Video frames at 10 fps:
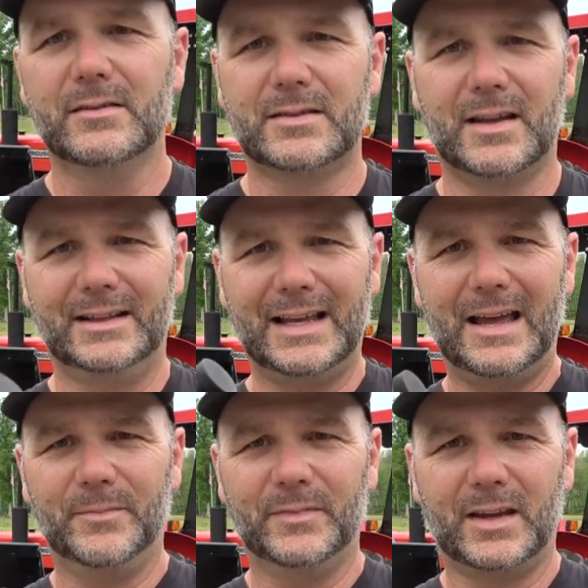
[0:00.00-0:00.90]
just like
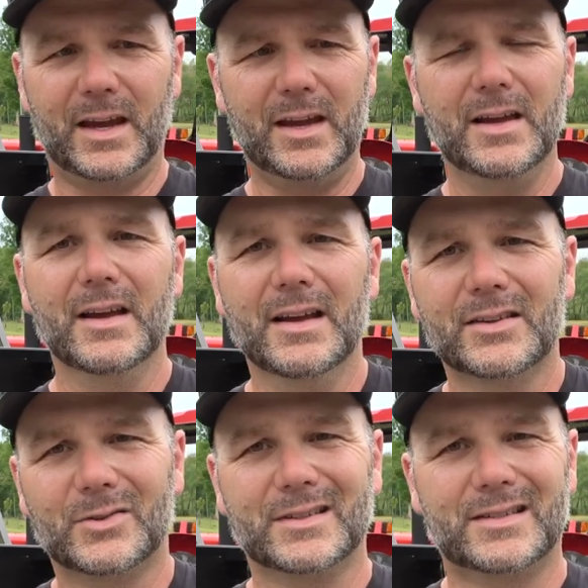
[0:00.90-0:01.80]
that, okay?
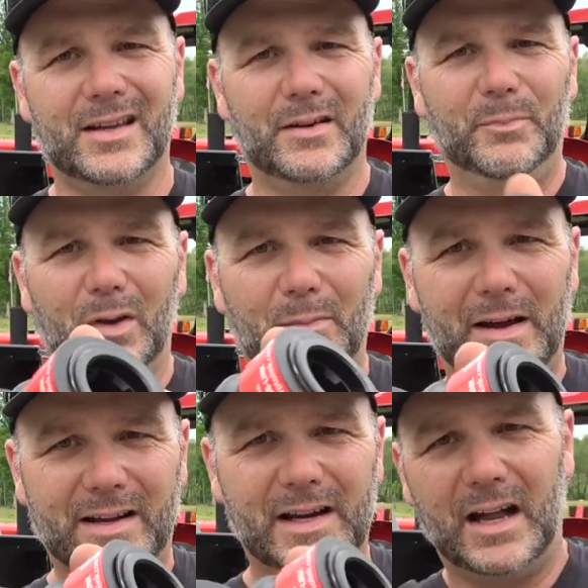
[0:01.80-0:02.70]
So instead of pulling
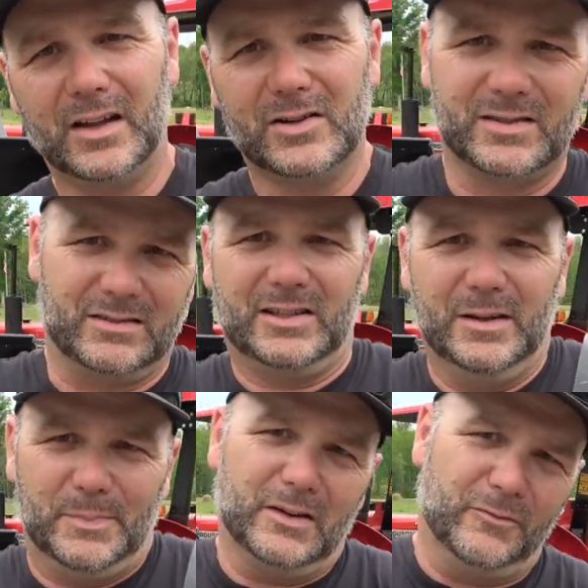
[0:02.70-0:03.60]
back collars and
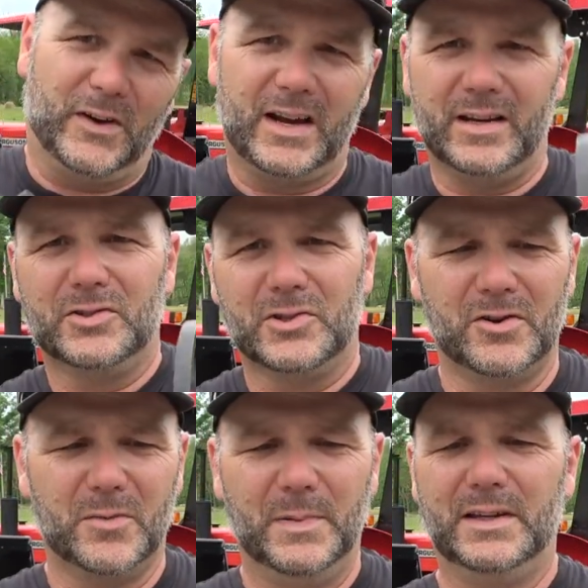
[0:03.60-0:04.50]
slipping and fighting and
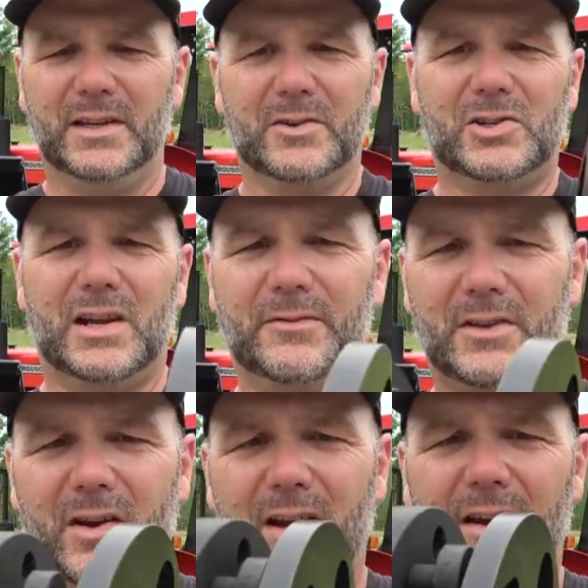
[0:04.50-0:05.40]
turning your PTO shaft,
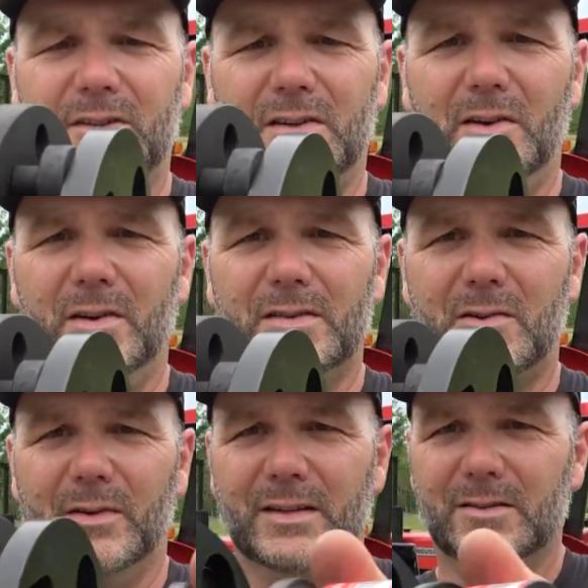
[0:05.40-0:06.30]
all you have to do is
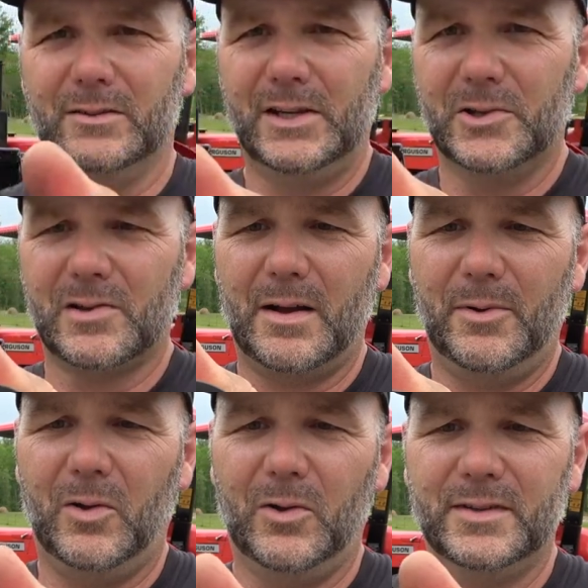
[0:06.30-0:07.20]
go in these little teardrop
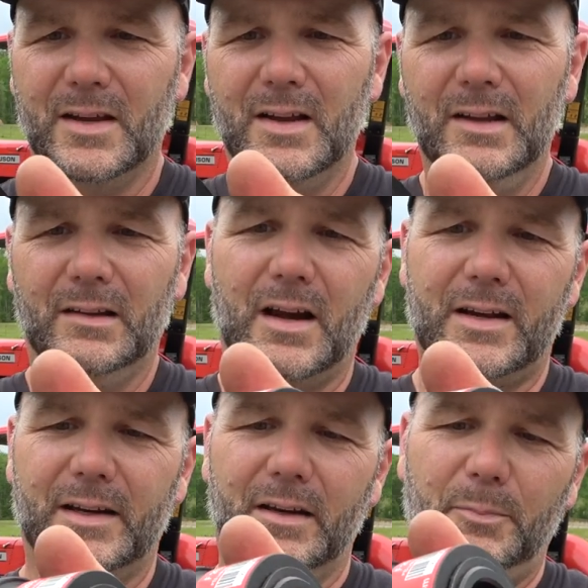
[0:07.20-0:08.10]
holes,
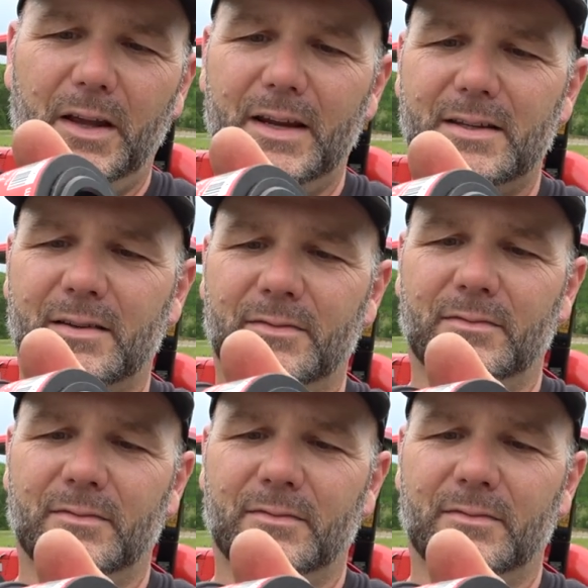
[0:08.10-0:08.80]
lock it into place,